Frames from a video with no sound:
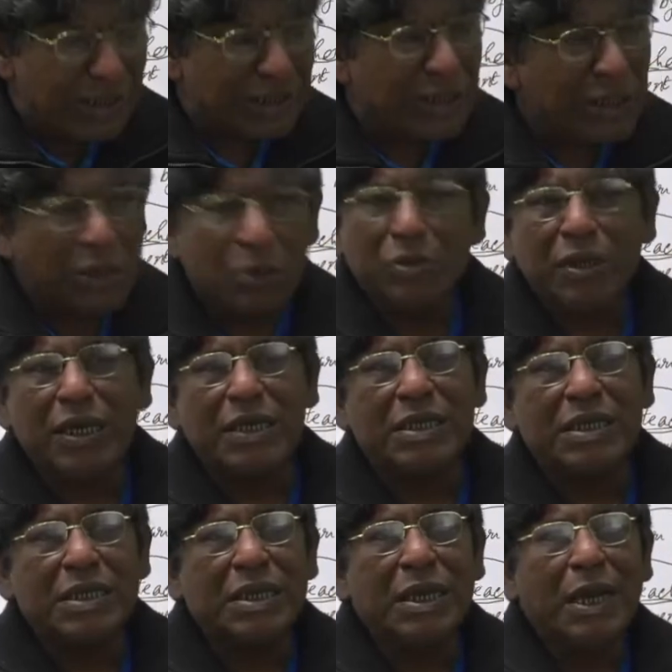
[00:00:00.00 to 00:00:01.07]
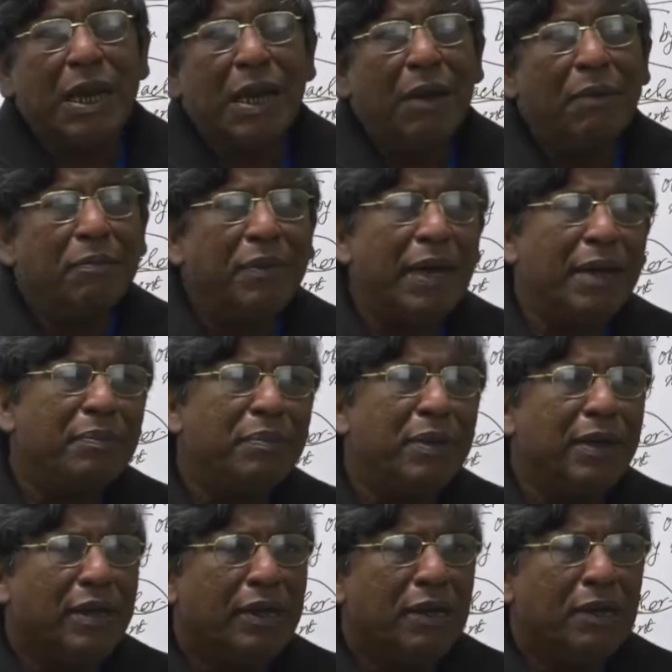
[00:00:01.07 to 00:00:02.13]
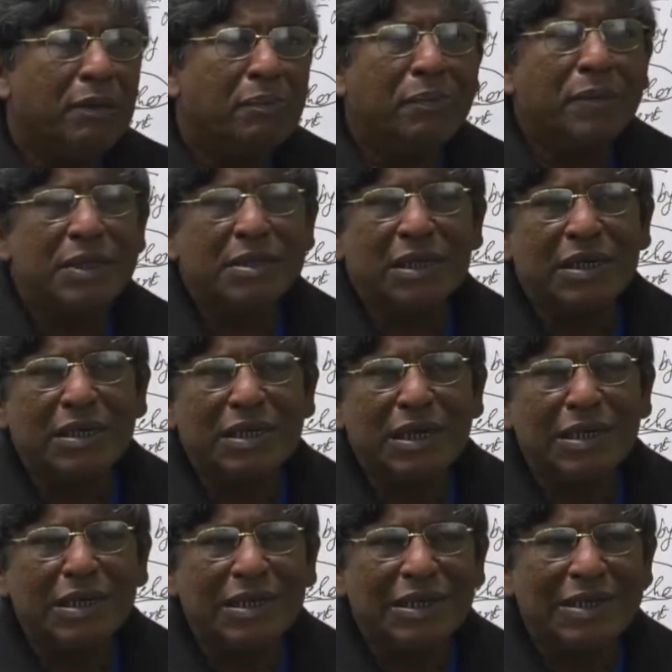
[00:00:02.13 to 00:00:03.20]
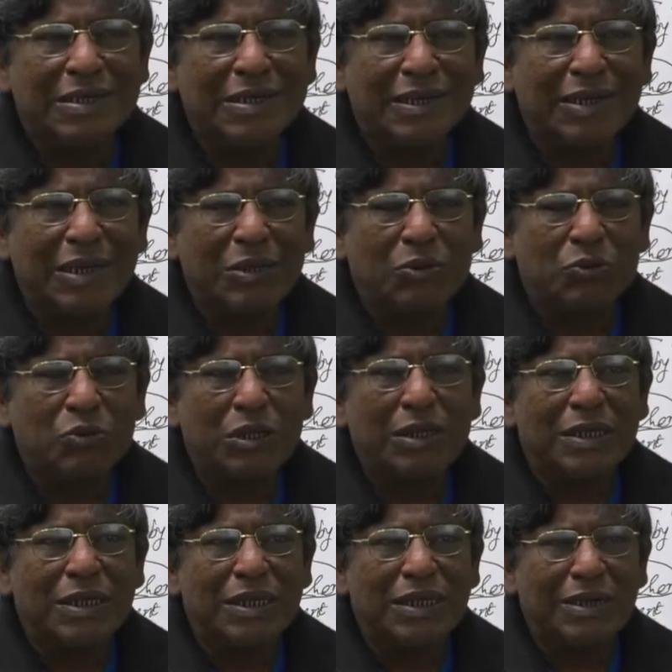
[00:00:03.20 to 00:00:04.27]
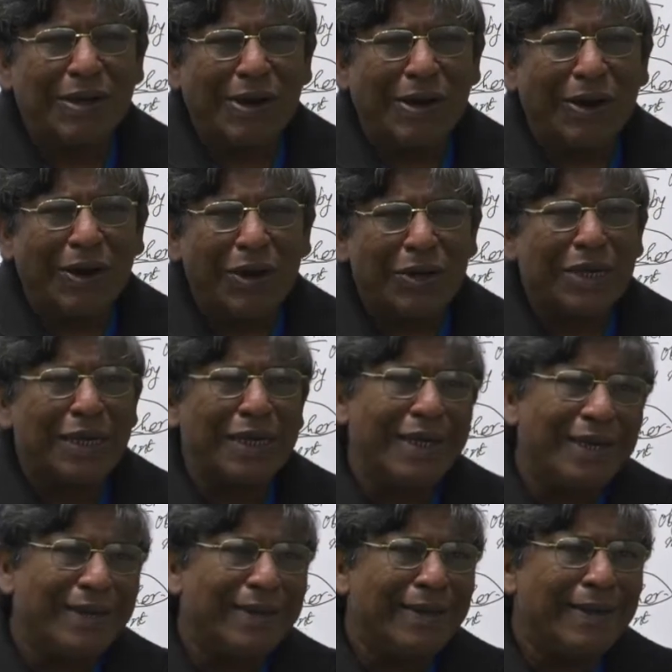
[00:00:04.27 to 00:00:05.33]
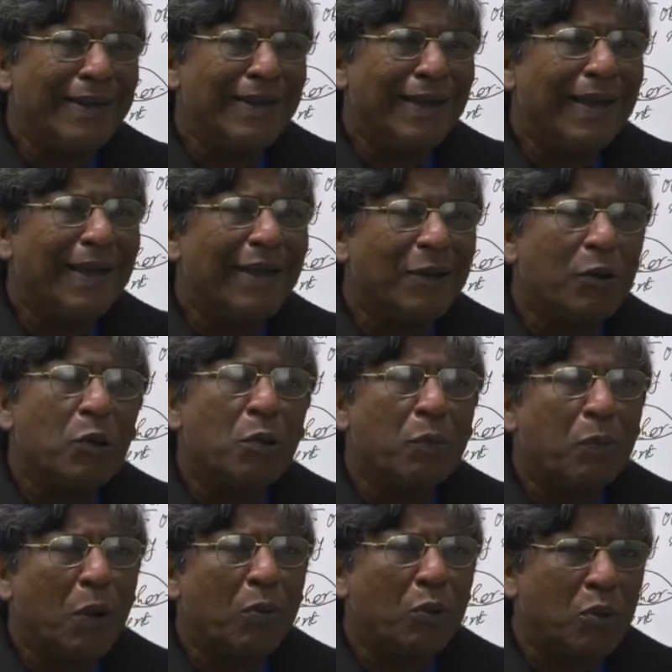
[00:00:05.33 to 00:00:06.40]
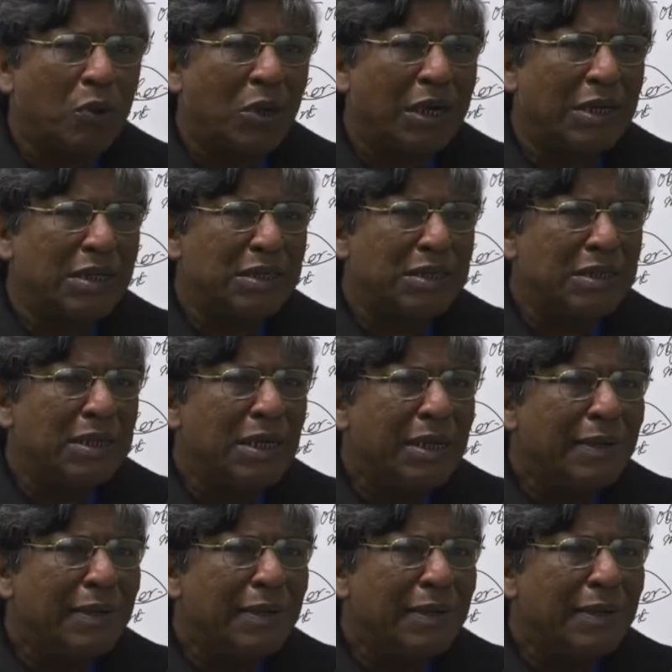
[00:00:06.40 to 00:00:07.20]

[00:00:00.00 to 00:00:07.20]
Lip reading: units may be presented in a single word or in a group of words,